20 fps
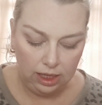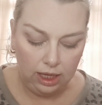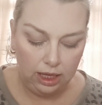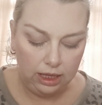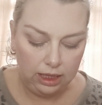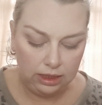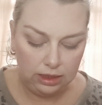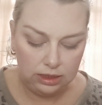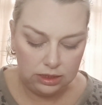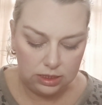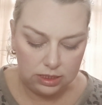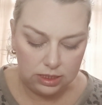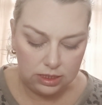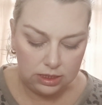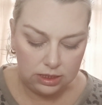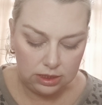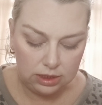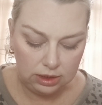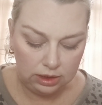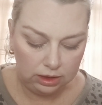and
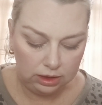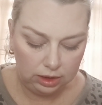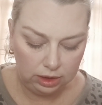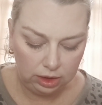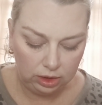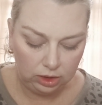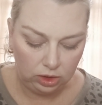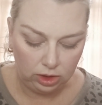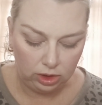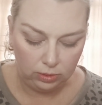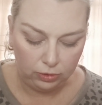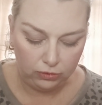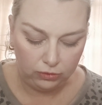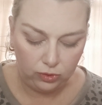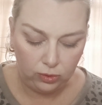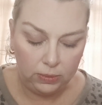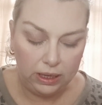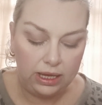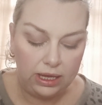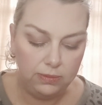
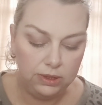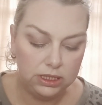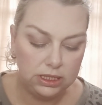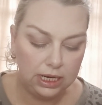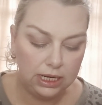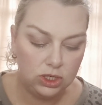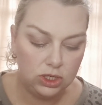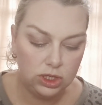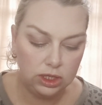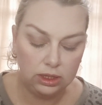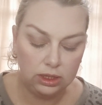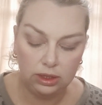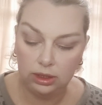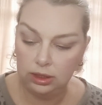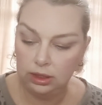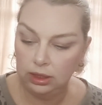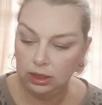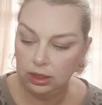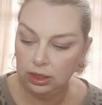before my amputation,